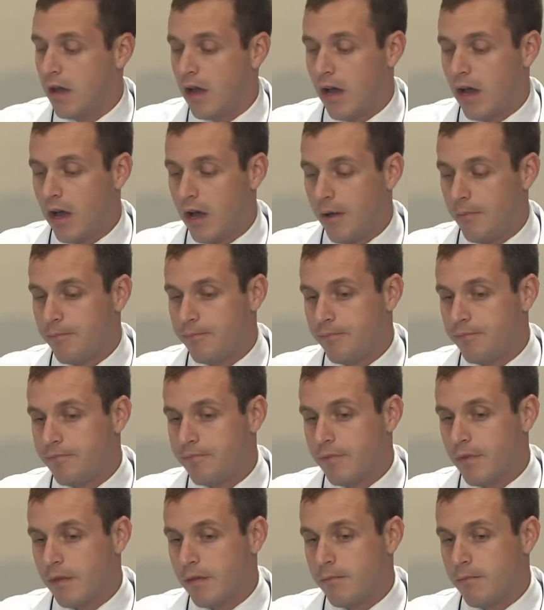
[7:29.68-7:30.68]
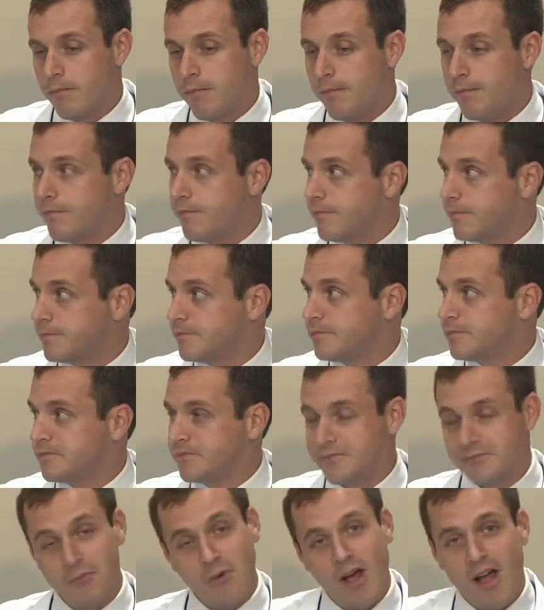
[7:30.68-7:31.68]
um, well, I'm a little older than
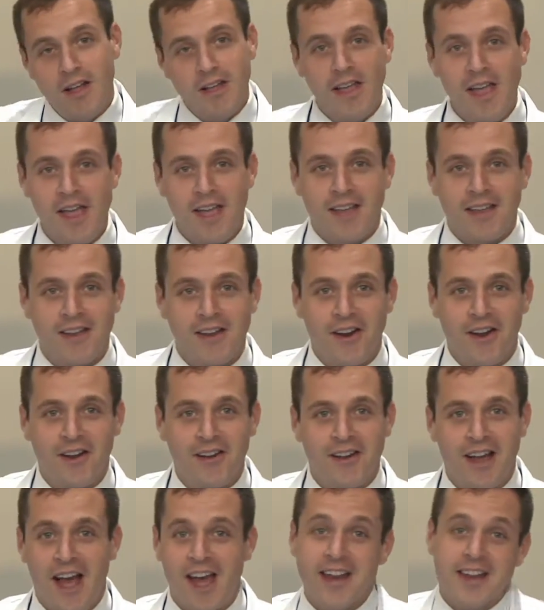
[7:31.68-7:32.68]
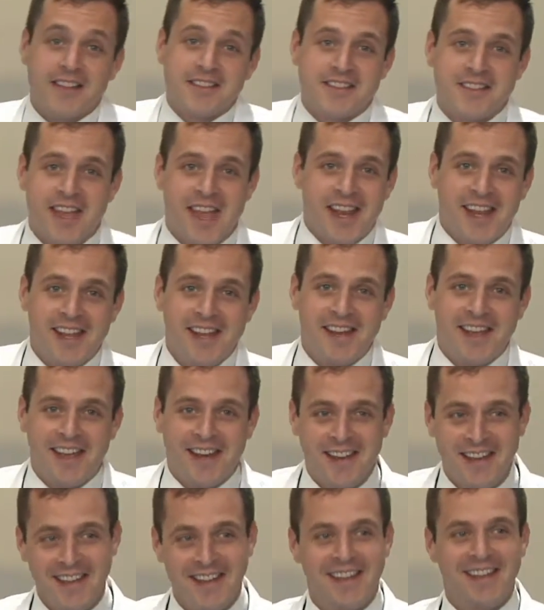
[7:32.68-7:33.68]
you. So, well, hey, you know, they, they I say, didn't say it. He
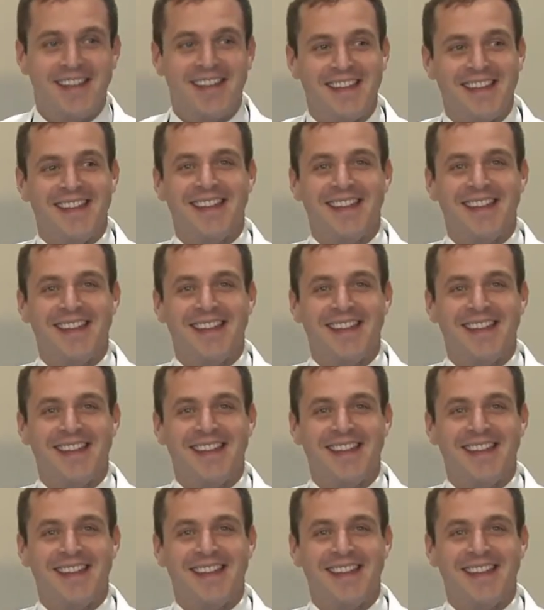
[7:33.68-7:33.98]
they,